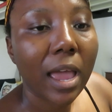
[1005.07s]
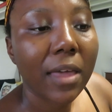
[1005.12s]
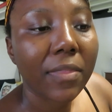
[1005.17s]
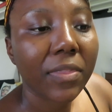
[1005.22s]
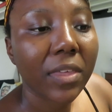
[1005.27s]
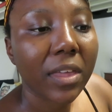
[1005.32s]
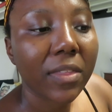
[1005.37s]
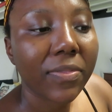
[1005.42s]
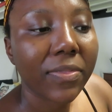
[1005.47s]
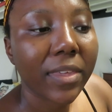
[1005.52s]

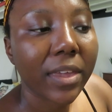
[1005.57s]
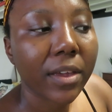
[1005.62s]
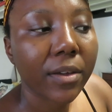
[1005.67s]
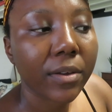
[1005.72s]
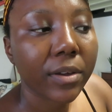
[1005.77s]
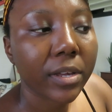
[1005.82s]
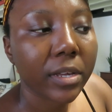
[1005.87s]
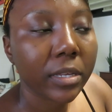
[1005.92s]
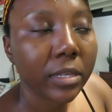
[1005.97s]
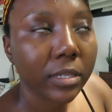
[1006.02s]
And then
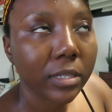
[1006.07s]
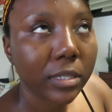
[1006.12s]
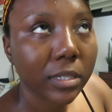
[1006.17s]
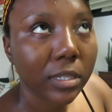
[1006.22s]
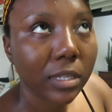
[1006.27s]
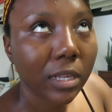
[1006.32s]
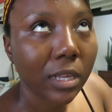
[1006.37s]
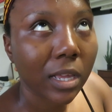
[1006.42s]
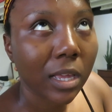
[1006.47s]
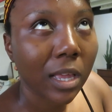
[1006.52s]
there
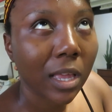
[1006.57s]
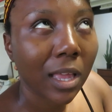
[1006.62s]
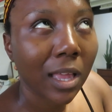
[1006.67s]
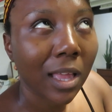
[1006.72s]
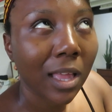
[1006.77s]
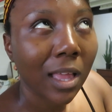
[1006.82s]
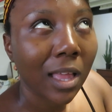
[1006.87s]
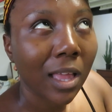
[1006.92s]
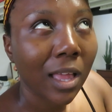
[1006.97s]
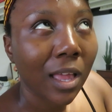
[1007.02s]
is
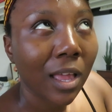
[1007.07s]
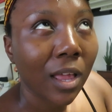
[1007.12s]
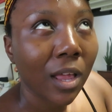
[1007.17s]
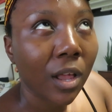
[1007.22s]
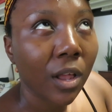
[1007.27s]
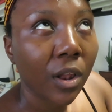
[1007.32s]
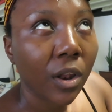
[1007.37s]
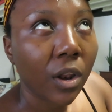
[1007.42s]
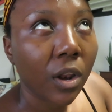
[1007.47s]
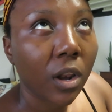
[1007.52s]

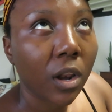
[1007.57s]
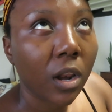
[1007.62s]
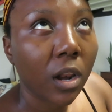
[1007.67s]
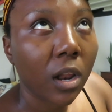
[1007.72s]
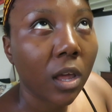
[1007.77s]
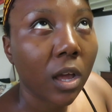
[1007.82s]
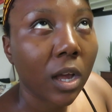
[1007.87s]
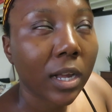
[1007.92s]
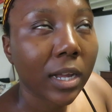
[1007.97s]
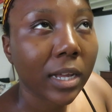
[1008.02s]

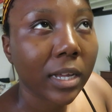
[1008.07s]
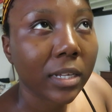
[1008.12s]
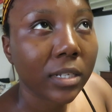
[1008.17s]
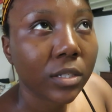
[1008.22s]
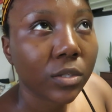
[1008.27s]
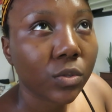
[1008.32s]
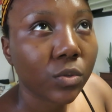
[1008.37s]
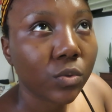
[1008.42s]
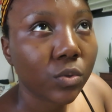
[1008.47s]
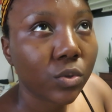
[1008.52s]
locker
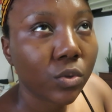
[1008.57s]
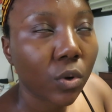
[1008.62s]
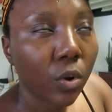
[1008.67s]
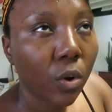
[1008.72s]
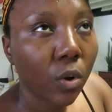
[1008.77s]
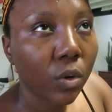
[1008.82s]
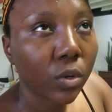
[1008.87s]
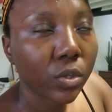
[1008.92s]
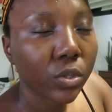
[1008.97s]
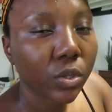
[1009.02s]
to
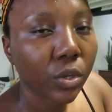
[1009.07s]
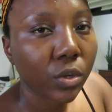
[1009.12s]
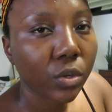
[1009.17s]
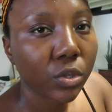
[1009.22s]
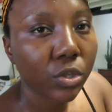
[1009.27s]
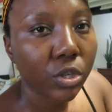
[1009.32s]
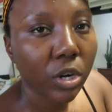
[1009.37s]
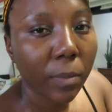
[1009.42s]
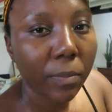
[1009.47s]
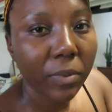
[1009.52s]
door, so you
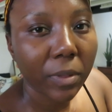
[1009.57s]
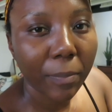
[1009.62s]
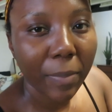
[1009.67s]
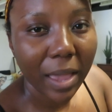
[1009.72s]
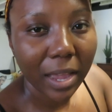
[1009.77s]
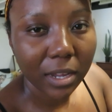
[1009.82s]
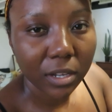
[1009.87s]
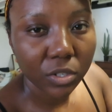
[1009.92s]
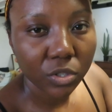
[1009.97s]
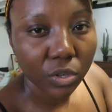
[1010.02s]
drop the
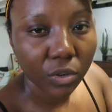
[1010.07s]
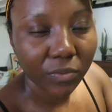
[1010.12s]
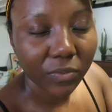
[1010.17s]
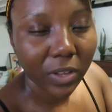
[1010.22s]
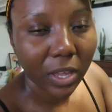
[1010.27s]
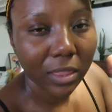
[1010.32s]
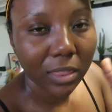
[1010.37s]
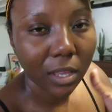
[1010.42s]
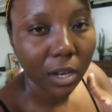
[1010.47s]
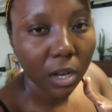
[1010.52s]
package off
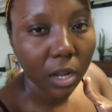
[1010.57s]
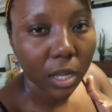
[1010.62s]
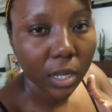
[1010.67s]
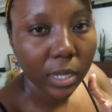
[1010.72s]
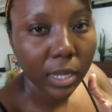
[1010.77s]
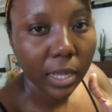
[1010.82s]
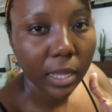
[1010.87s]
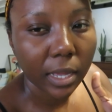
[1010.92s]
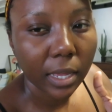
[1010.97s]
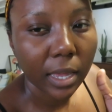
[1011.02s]
at the
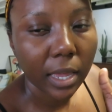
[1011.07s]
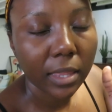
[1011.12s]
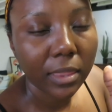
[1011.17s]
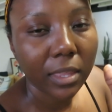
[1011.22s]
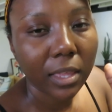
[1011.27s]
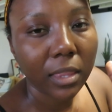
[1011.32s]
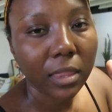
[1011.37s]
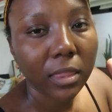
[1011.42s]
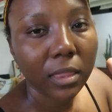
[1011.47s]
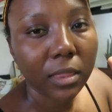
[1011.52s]
locker and
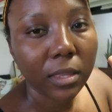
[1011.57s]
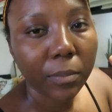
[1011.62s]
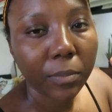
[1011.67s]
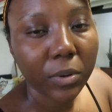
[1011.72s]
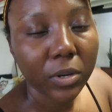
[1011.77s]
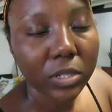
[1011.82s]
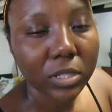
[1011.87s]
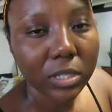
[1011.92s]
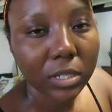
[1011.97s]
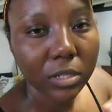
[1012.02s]
then the
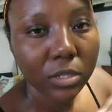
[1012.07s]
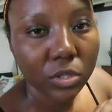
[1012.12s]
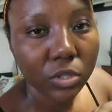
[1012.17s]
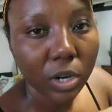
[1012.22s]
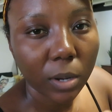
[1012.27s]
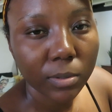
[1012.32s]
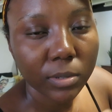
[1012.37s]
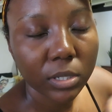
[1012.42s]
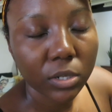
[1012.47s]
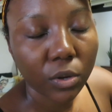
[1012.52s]
person
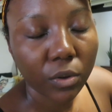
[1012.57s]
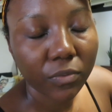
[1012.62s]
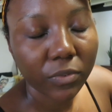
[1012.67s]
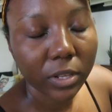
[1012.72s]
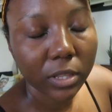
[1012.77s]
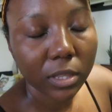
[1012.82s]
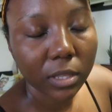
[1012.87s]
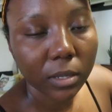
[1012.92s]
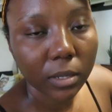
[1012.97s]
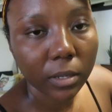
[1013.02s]
drops it off
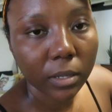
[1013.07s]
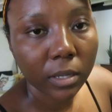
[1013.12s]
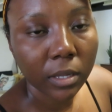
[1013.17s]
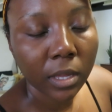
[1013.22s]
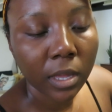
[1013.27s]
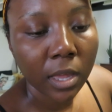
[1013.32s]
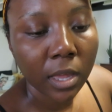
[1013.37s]
at